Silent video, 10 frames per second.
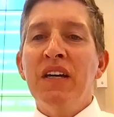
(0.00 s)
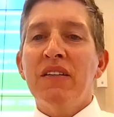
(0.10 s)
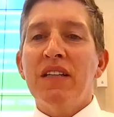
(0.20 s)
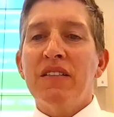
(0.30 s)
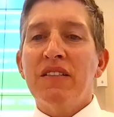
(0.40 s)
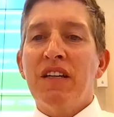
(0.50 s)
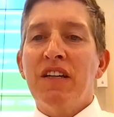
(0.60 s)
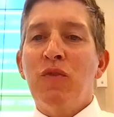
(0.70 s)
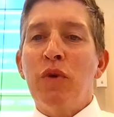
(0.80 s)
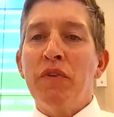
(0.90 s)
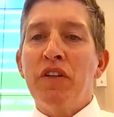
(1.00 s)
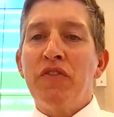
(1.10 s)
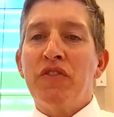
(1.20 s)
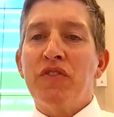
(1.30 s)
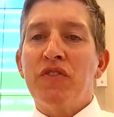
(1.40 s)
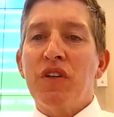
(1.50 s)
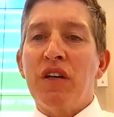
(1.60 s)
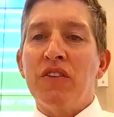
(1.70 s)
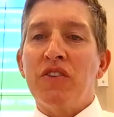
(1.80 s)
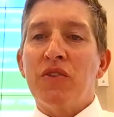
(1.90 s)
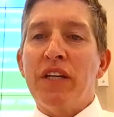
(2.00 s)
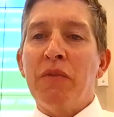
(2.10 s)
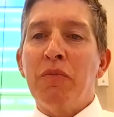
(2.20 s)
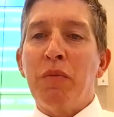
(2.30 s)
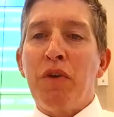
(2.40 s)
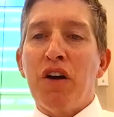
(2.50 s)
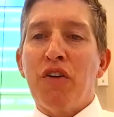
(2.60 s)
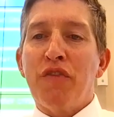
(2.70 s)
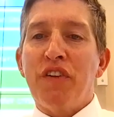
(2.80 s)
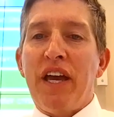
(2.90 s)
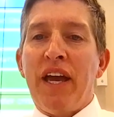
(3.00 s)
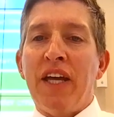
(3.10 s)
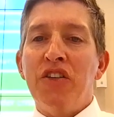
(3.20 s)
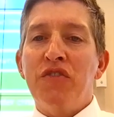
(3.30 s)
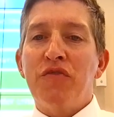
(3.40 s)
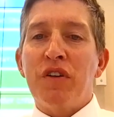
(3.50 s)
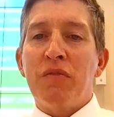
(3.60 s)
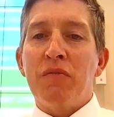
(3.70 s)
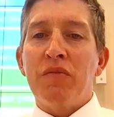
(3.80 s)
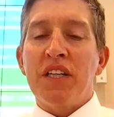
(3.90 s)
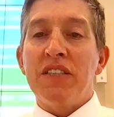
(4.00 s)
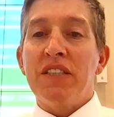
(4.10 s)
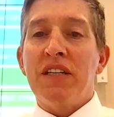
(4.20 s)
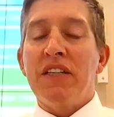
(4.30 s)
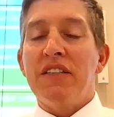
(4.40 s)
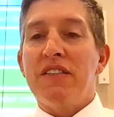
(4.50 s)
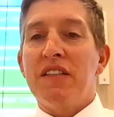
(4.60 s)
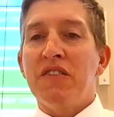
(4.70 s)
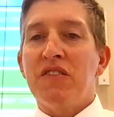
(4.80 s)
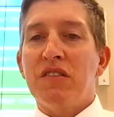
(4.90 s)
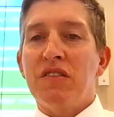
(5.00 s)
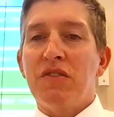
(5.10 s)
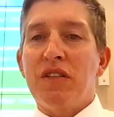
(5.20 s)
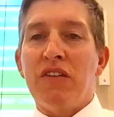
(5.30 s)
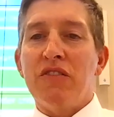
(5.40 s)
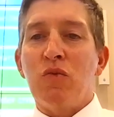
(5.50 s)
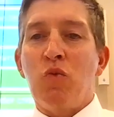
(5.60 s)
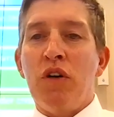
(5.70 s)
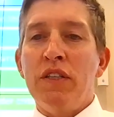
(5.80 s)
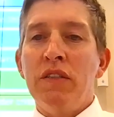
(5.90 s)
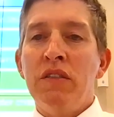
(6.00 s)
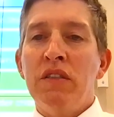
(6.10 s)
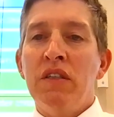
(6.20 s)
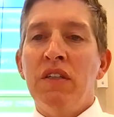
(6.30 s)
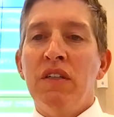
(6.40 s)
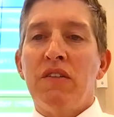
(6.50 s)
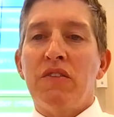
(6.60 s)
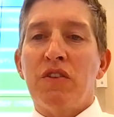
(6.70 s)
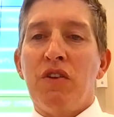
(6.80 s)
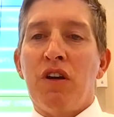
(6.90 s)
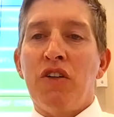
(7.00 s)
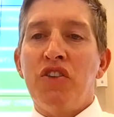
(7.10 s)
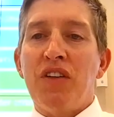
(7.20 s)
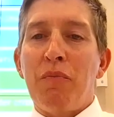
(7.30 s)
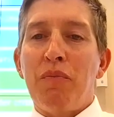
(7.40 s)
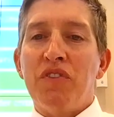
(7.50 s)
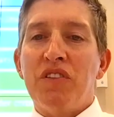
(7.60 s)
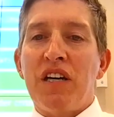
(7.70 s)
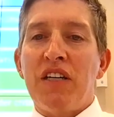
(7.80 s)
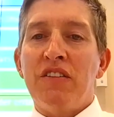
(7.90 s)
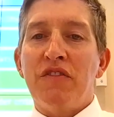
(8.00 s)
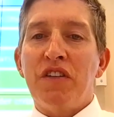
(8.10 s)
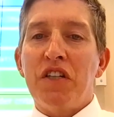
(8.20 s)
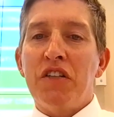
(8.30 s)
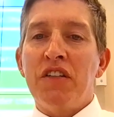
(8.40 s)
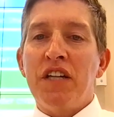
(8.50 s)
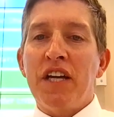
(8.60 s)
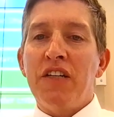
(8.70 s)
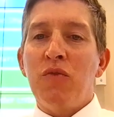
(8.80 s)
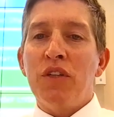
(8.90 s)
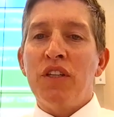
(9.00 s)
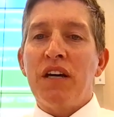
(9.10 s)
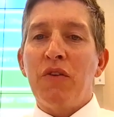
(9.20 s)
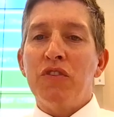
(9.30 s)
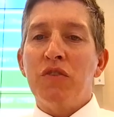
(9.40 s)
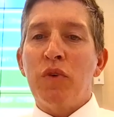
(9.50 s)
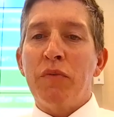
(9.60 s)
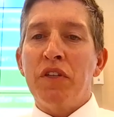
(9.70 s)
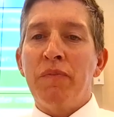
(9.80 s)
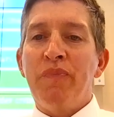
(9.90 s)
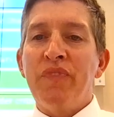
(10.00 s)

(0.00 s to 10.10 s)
that studied women of screening mammography age from 1996 to 2001. There's a large sample size of 191,000 women,